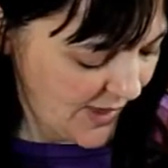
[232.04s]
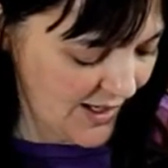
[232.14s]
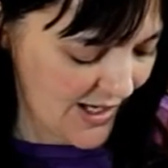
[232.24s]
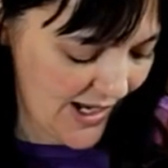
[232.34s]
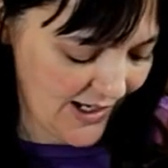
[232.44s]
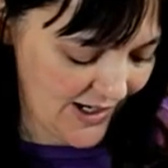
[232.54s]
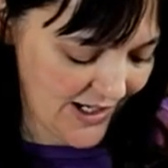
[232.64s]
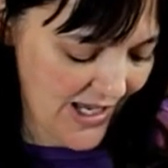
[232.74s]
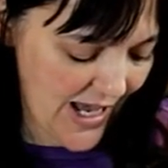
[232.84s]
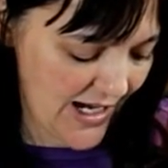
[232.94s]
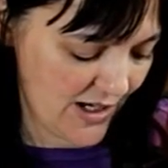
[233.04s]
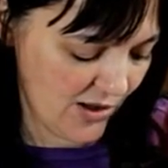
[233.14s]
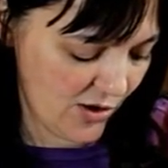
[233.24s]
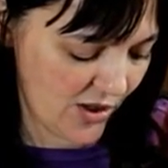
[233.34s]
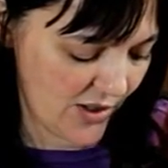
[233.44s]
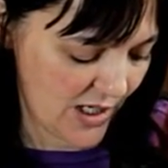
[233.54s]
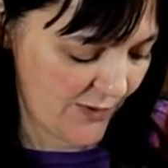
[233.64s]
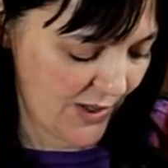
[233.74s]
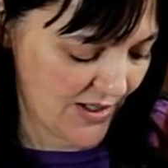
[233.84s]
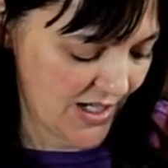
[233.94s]
Yeah, and again look at the
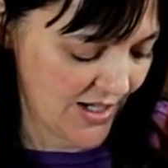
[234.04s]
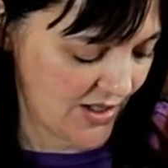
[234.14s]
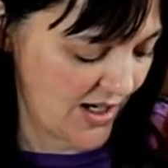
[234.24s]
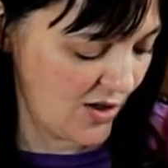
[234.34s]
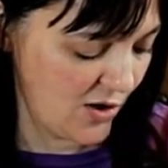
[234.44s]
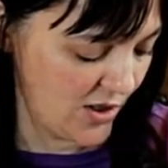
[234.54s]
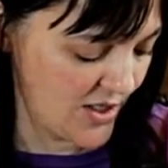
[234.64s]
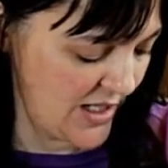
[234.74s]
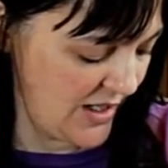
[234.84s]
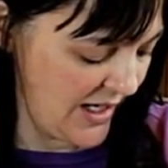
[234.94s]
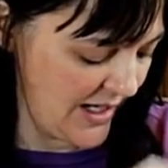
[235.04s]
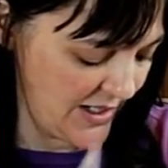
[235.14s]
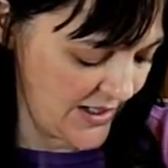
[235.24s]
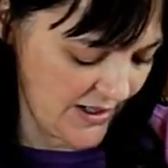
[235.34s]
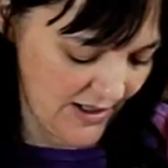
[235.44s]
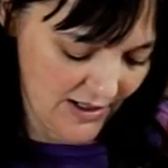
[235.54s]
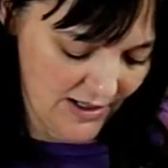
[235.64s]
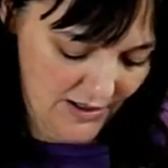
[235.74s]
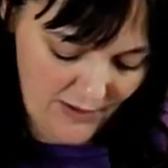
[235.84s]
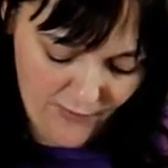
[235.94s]
fantastic colours in these,
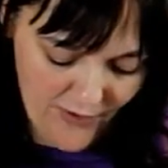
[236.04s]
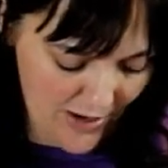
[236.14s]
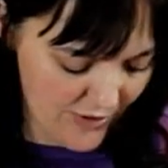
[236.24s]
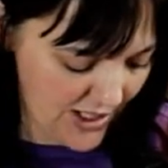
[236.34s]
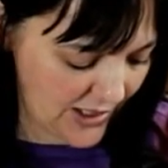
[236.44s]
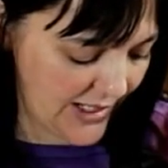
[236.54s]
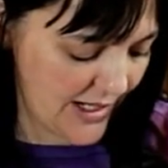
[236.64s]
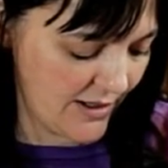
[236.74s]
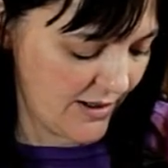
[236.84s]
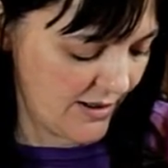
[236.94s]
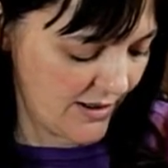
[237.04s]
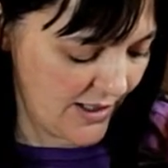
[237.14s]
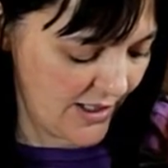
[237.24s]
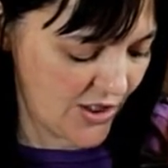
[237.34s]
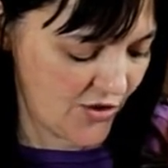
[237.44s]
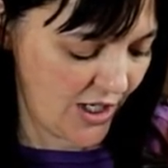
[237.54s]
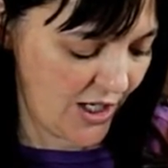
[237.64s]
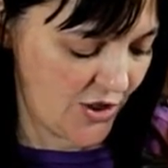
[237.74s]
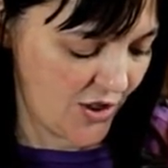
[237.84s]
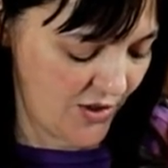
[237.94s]
very clear
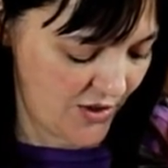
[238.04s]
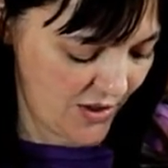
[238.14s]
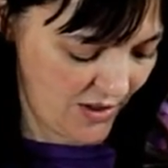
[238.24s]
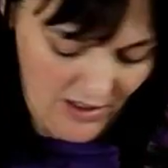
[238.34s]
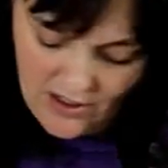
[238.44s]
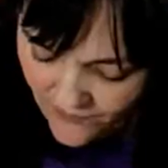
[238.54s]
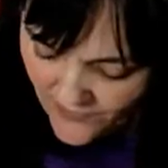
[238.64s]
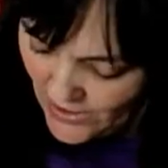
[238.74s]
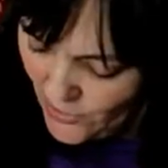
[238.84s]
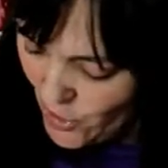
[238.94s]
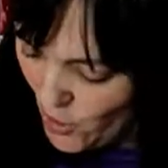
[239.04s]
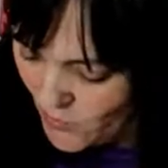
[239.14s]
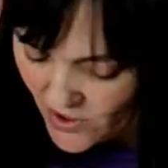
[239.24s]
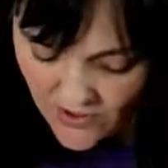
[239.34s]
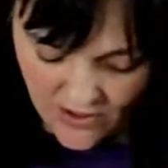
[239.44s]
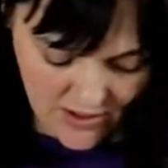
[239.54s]
illustrations and notes.